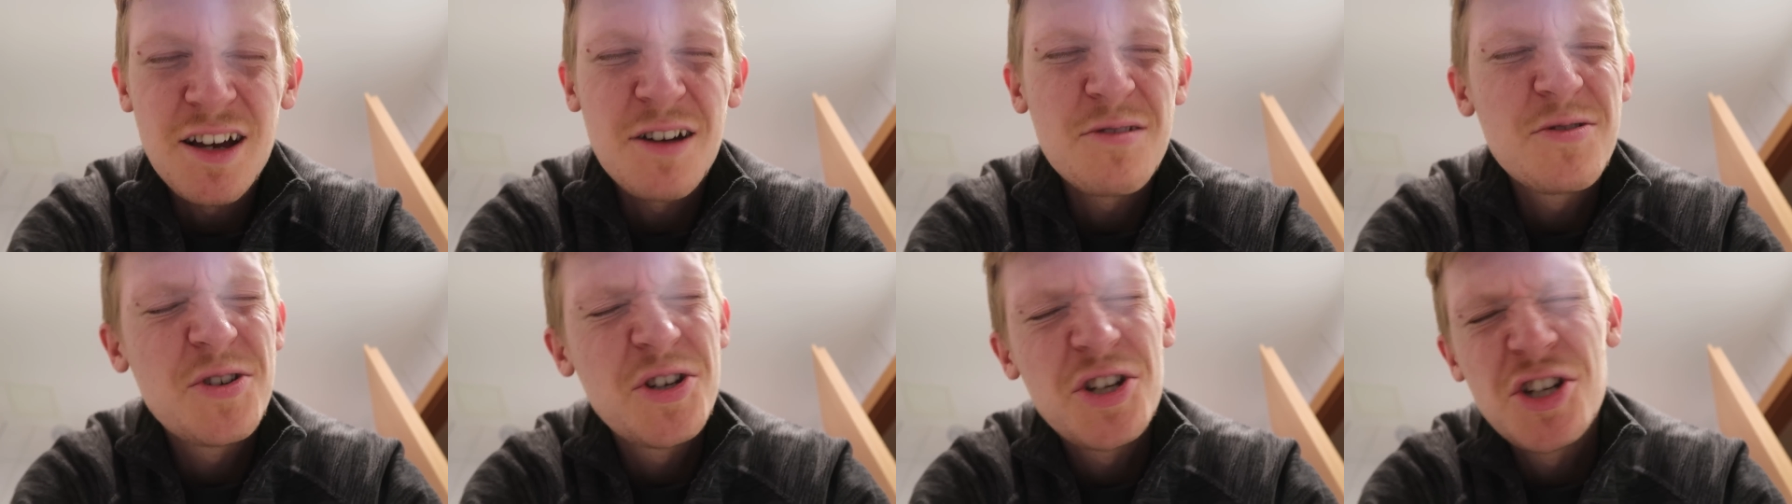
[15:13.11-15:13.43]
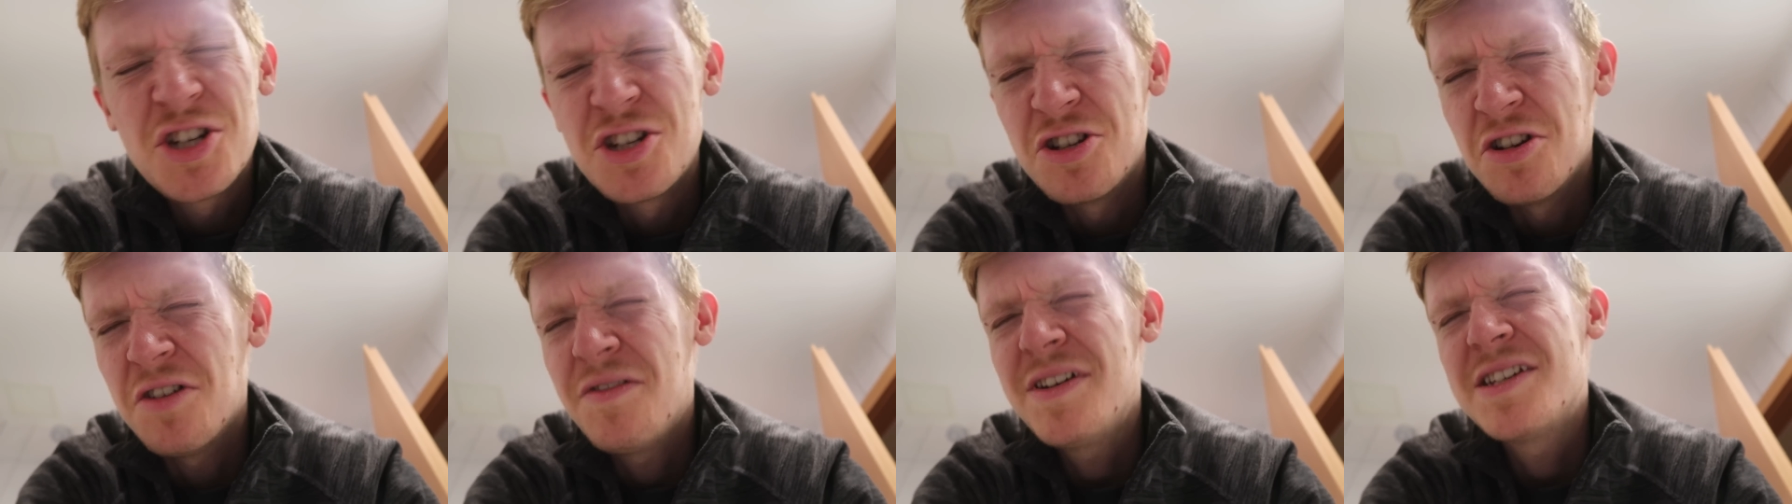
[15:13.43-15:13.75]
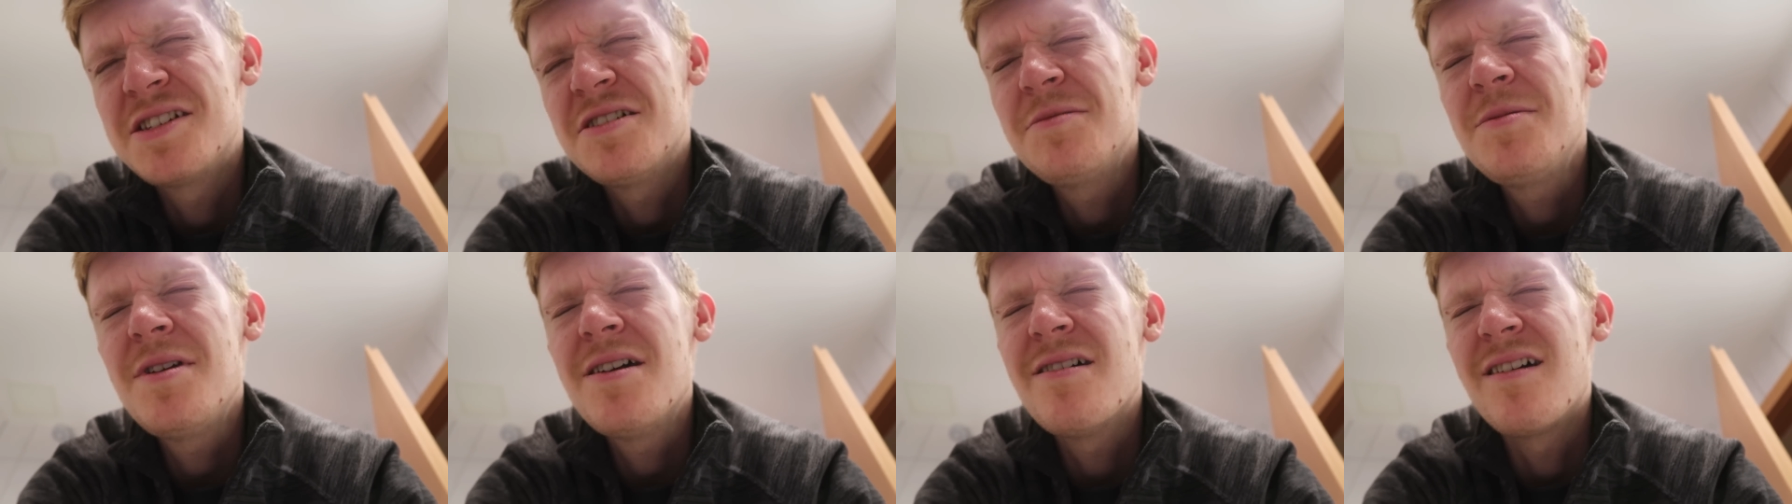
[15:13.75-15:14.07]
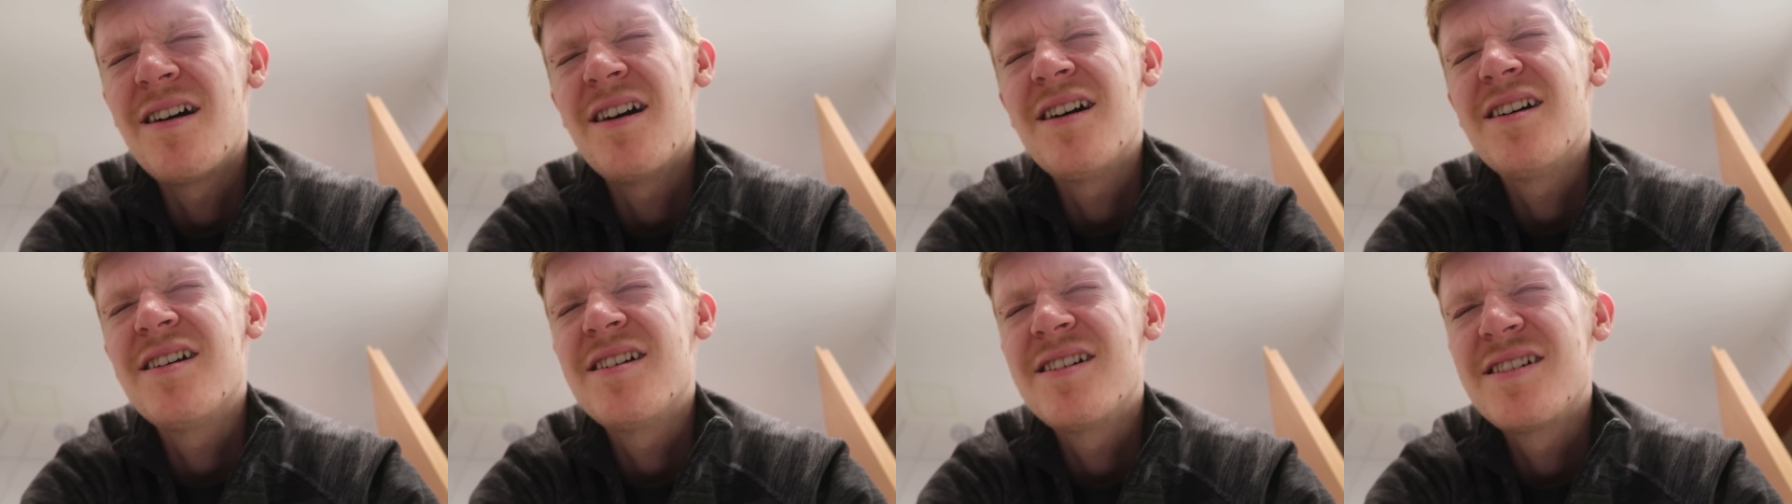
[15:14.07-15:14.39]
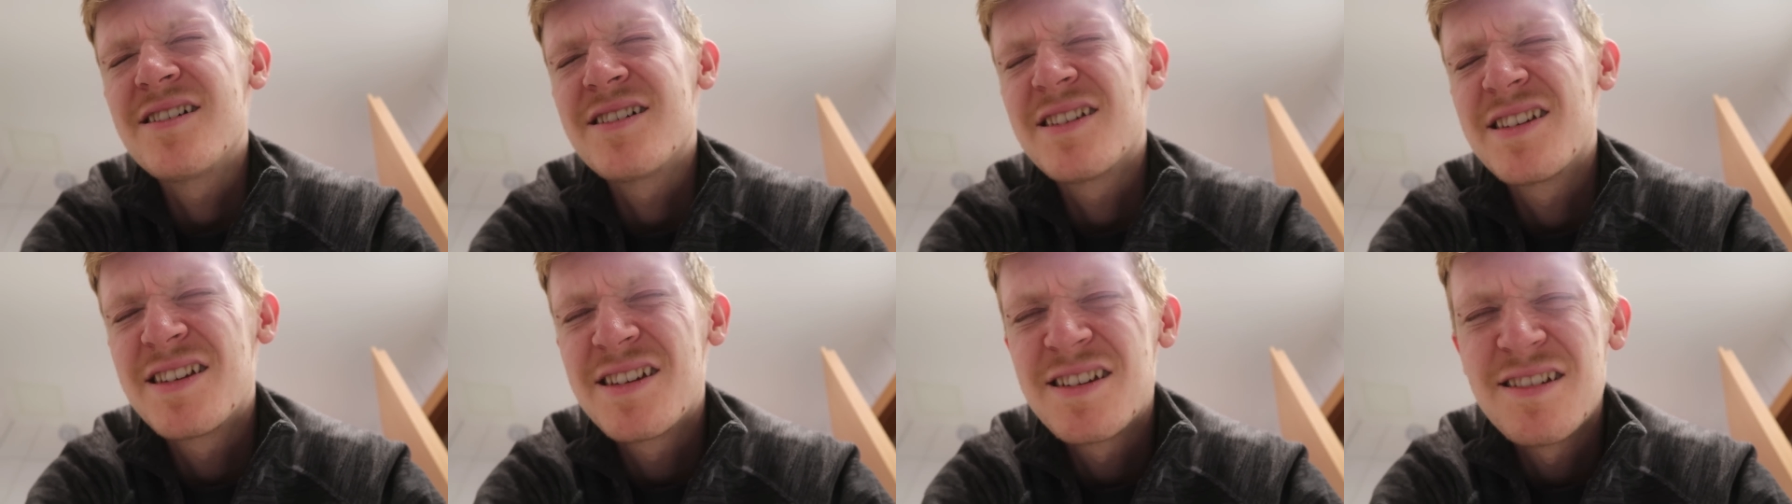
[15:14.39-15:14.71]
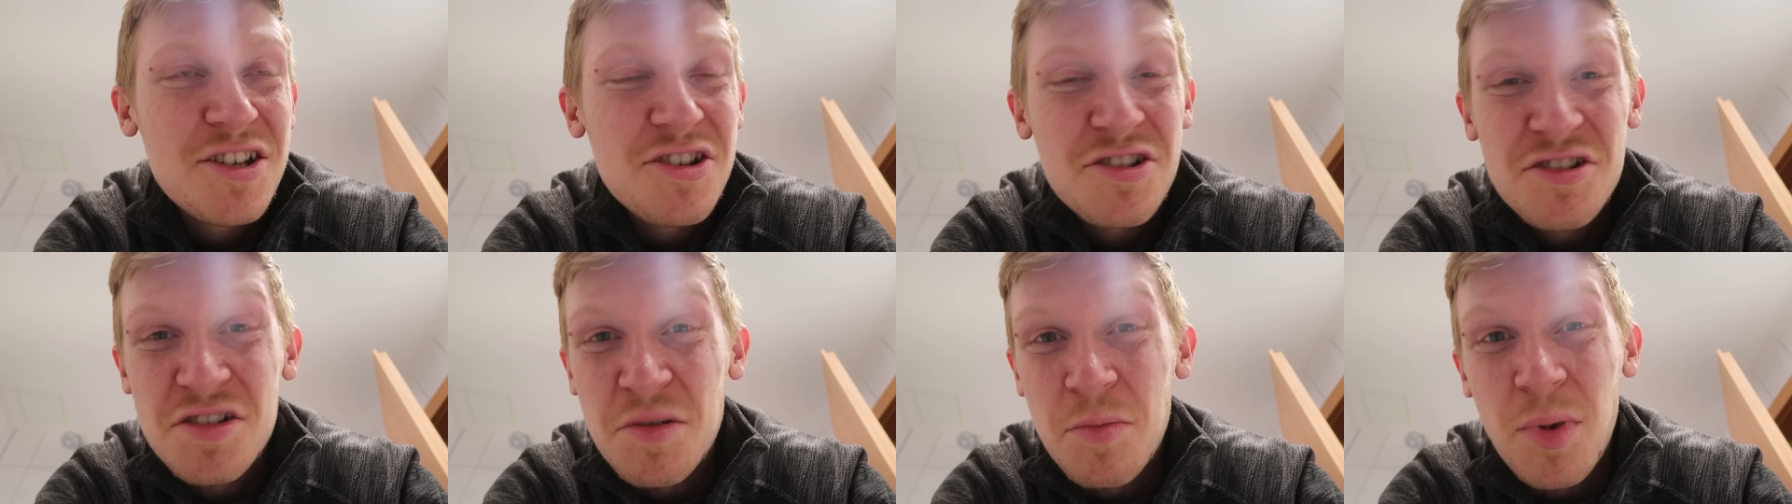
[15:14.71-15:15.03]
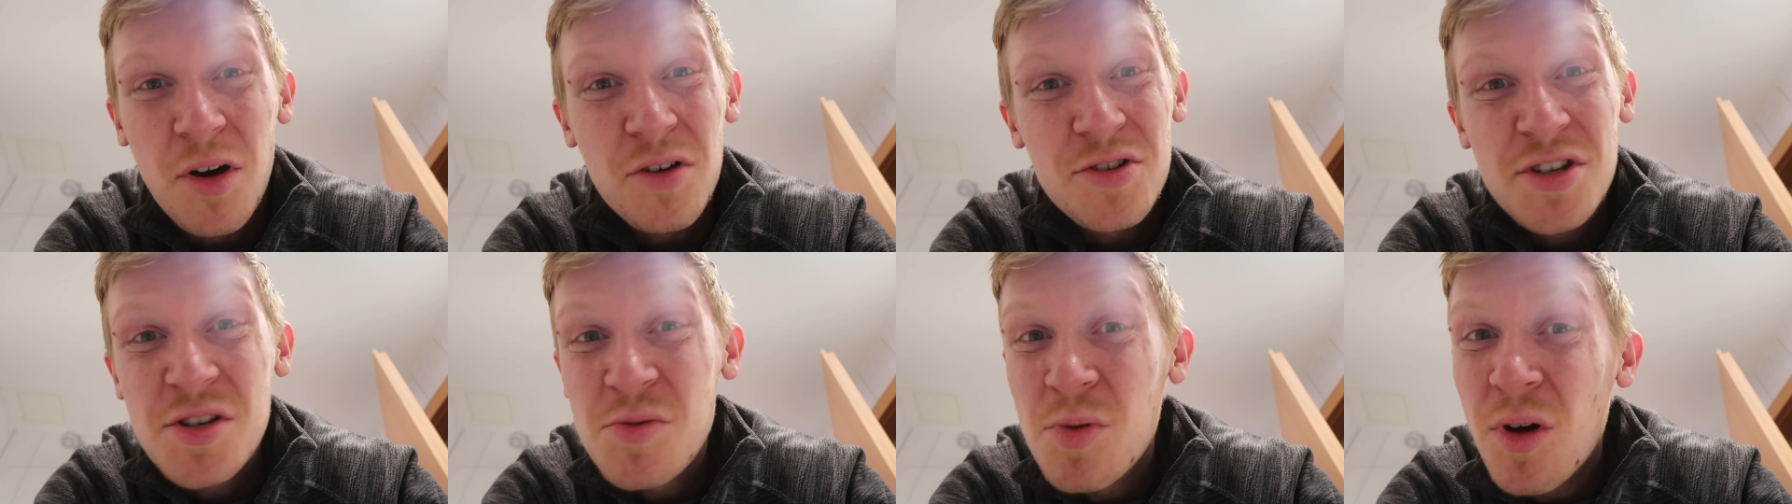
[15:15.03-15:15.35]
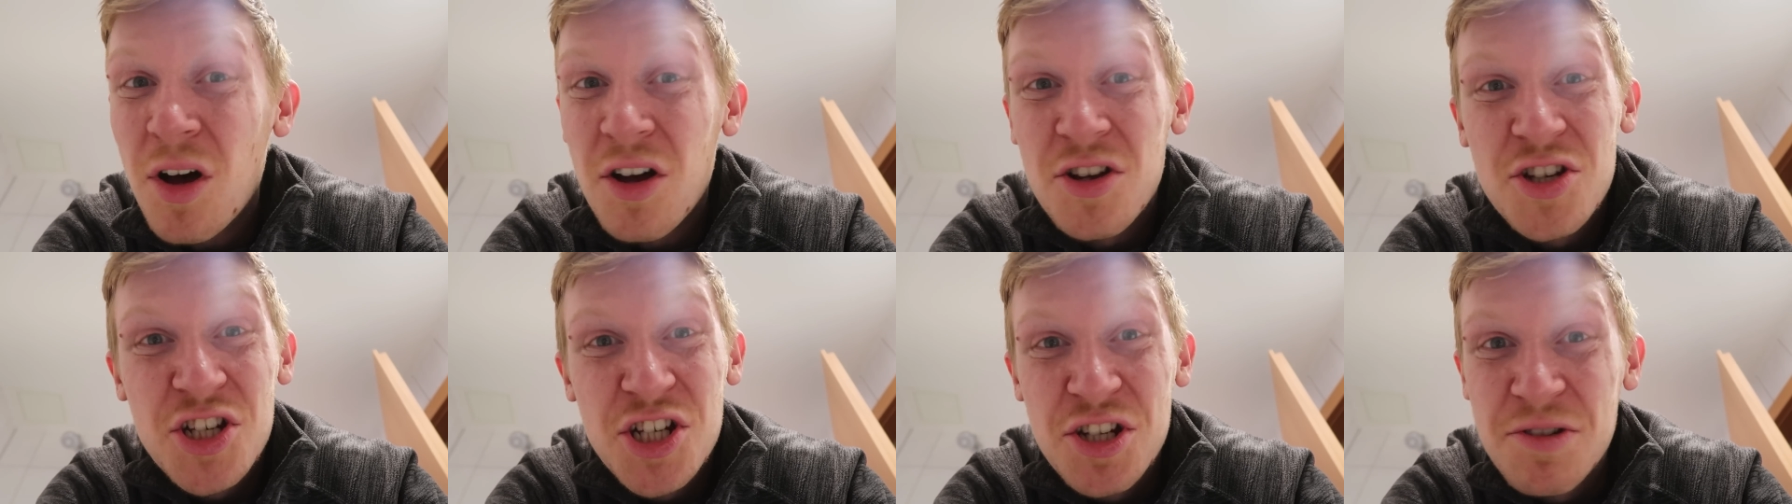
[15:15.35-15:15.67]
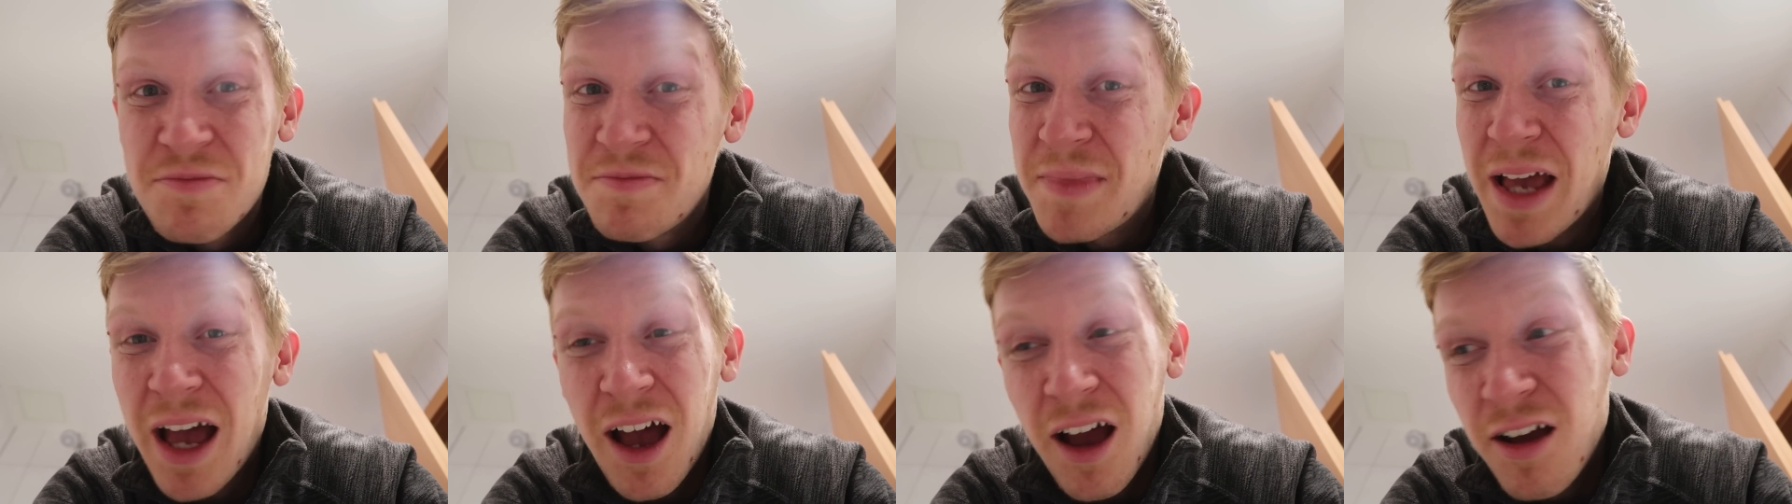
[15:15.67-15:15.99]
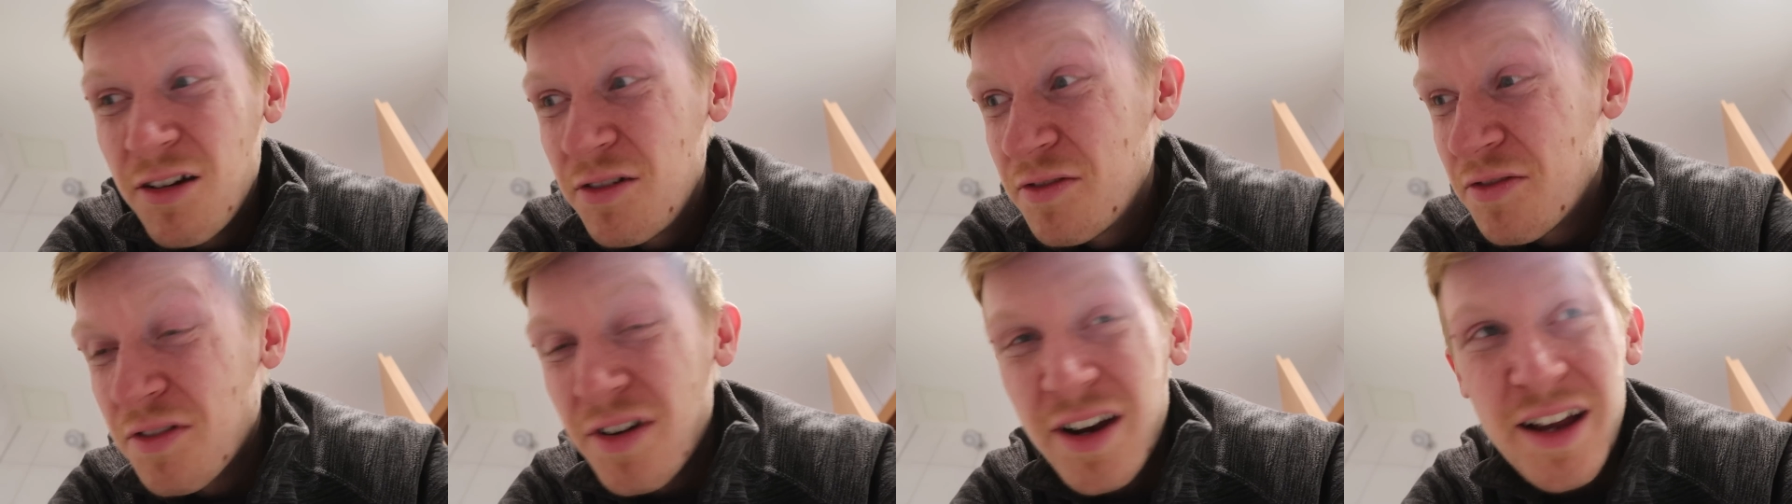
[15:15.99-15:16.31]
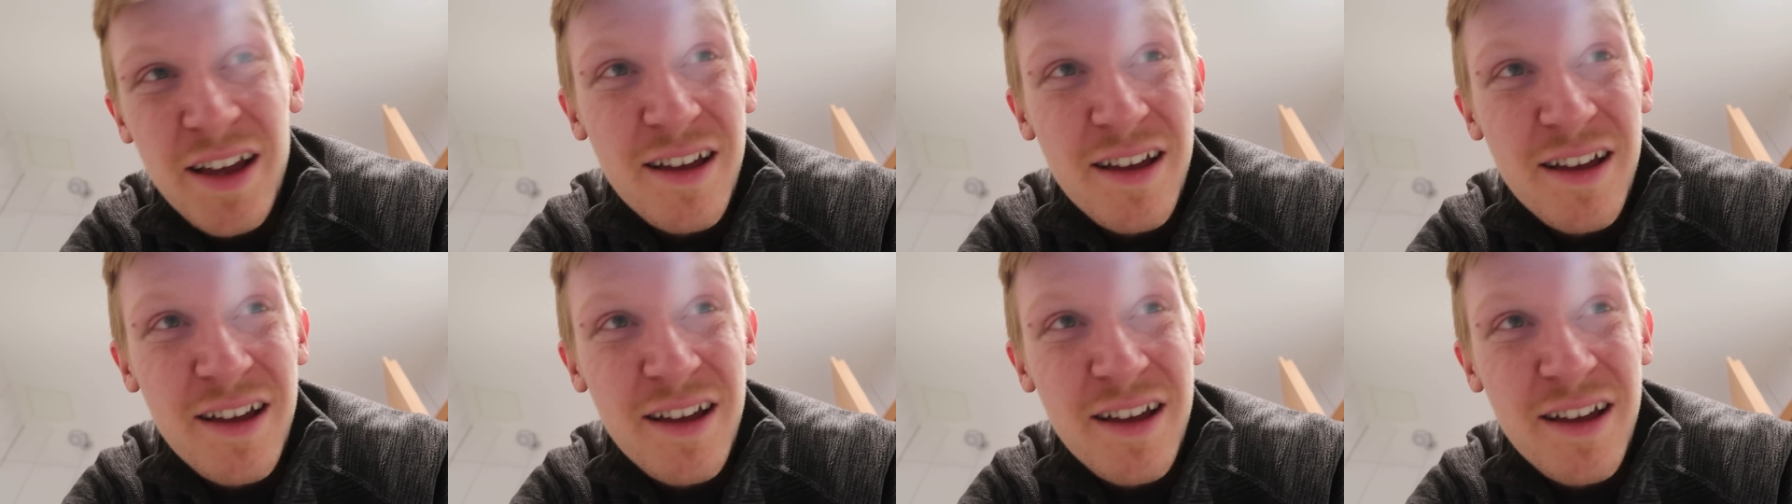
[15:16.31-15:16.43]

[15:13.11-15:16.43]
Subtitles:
Oh, shove it up your arse. It's just a body wash. Get over